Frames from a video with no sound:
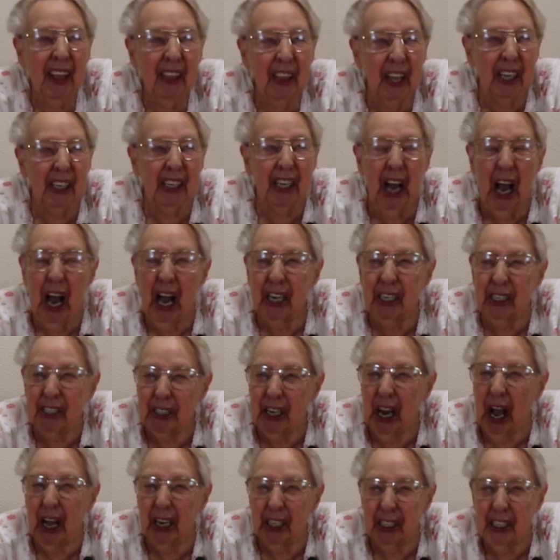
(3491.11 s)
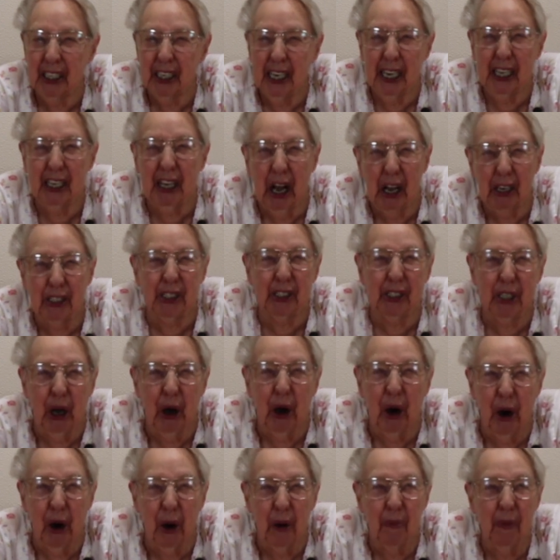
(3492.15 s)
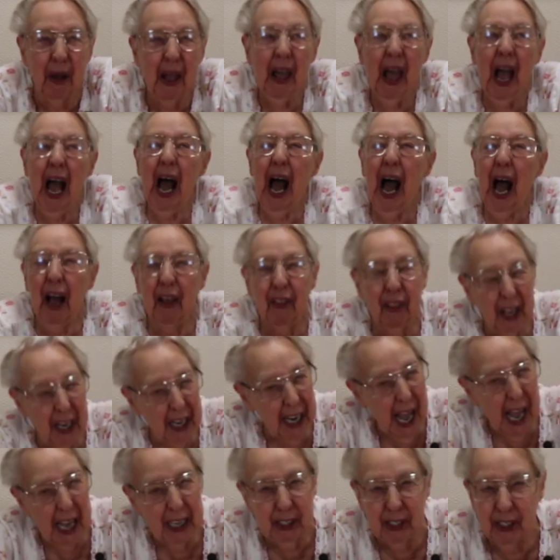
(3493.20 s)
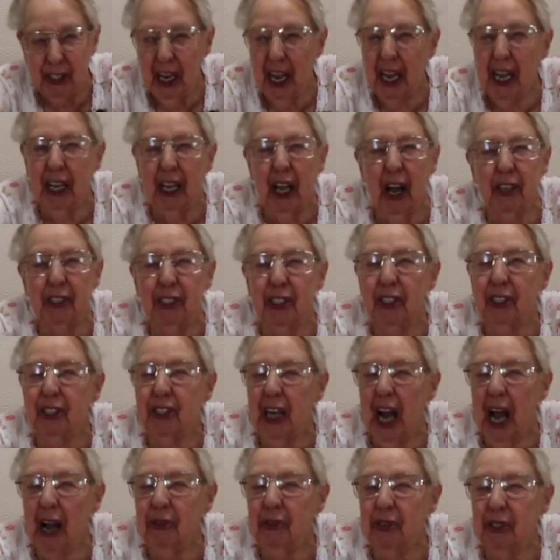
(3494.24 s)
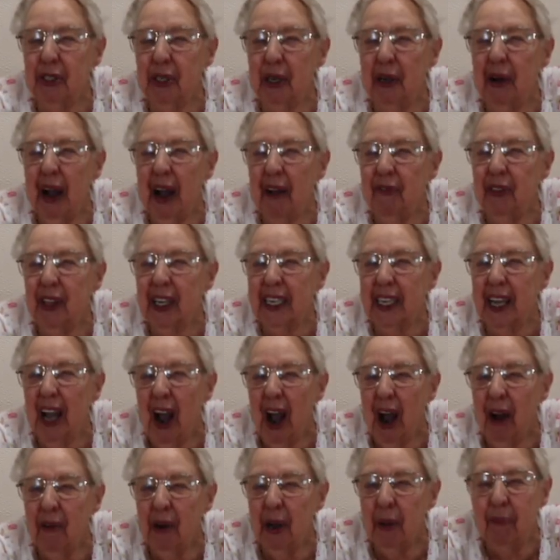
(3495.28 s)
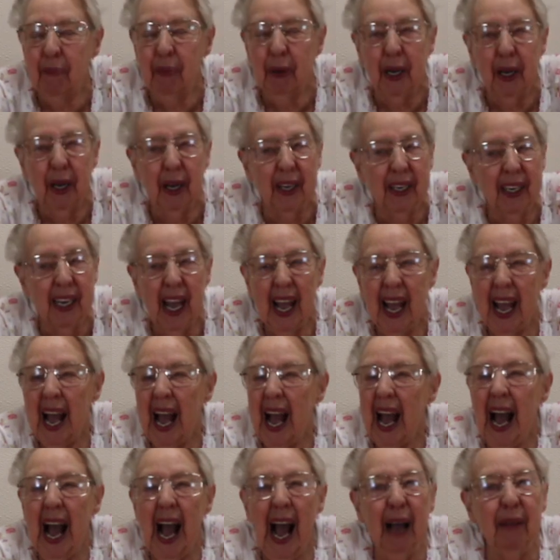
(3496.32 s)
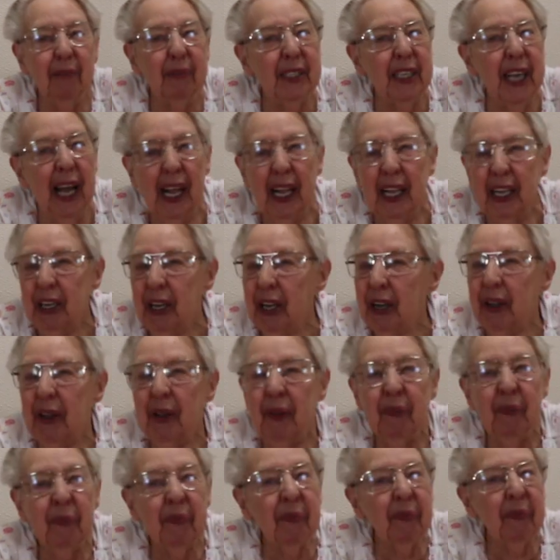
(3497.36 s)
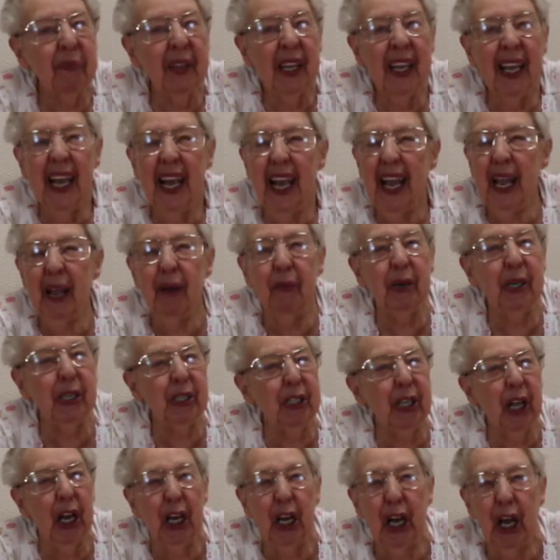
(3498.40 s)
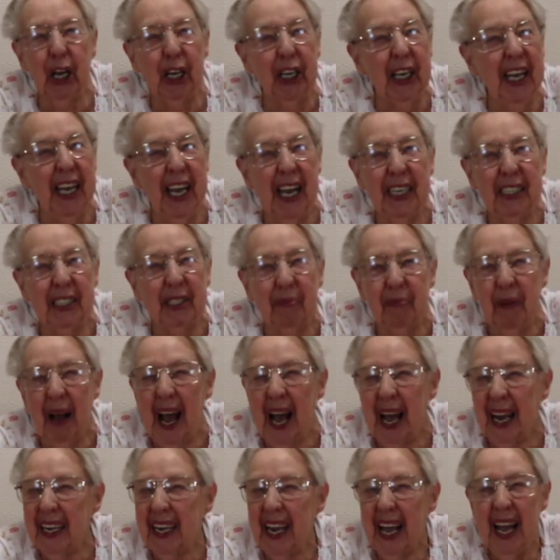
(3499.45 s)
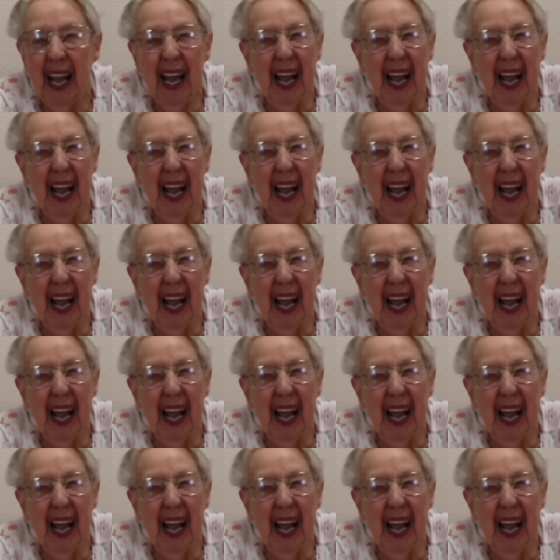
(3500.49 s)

The car started, he got us home, and the next day he got us down to have the car repaired. I'm telling you, he was the luckiest man.